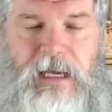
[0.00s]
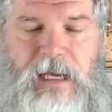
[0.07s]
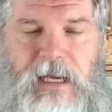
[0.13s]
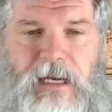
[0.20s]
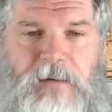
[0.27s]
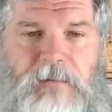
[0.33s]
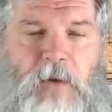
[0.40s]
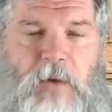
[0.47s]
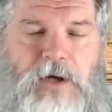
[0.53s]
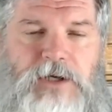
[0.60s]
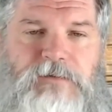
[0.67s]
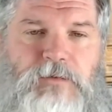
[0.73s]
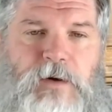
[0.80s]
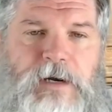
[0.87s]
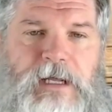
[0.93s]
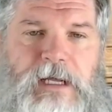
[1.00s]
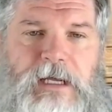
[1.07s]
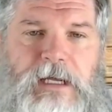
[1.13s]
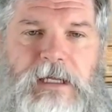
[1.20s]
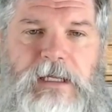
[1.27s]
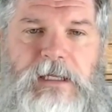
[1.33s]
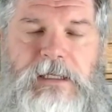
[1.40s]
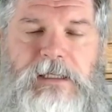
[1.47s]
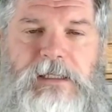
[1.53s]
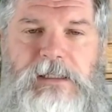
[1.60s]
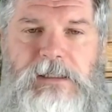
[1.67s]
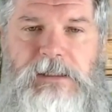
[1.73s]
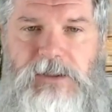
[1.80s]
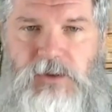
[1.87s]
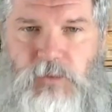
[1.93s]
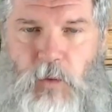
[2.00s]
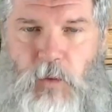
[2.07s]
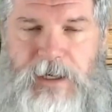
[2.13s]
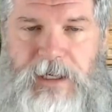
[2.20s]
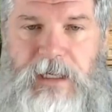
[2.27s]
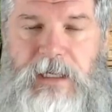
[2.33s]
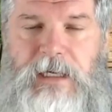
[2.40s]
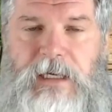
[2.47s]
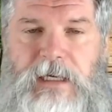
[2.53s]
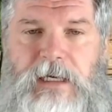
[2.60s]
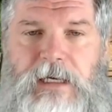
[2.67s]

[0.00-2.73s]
In March of 2020,